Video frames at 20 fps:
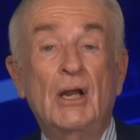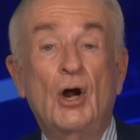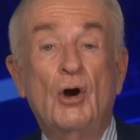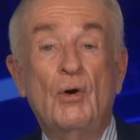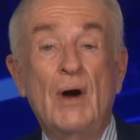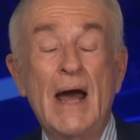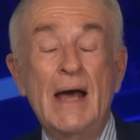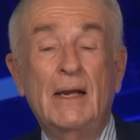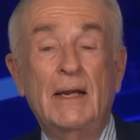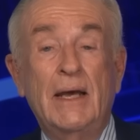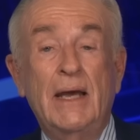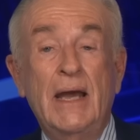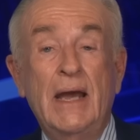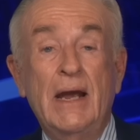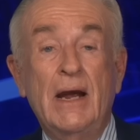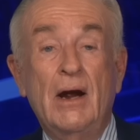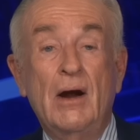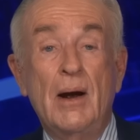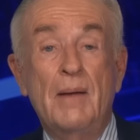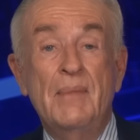O'Reilly
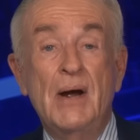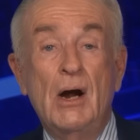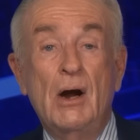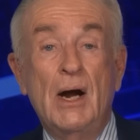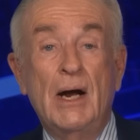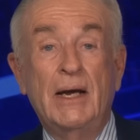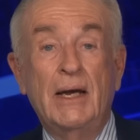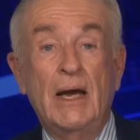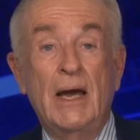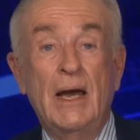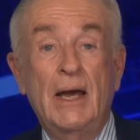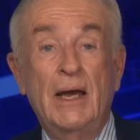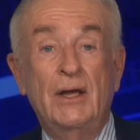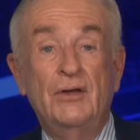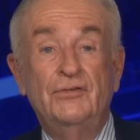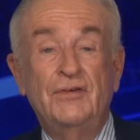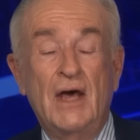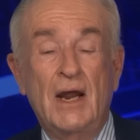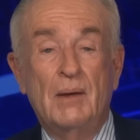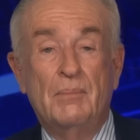here. America
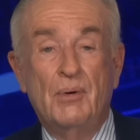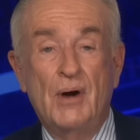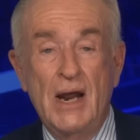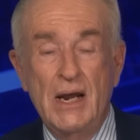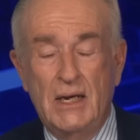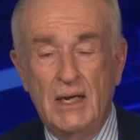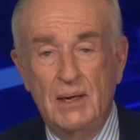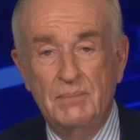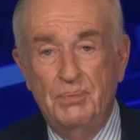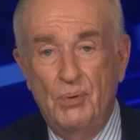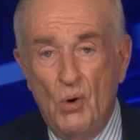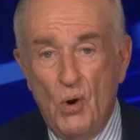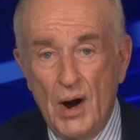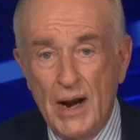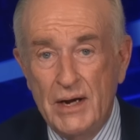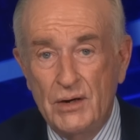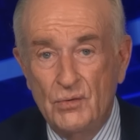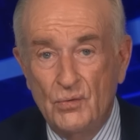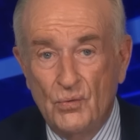is at a breaking point.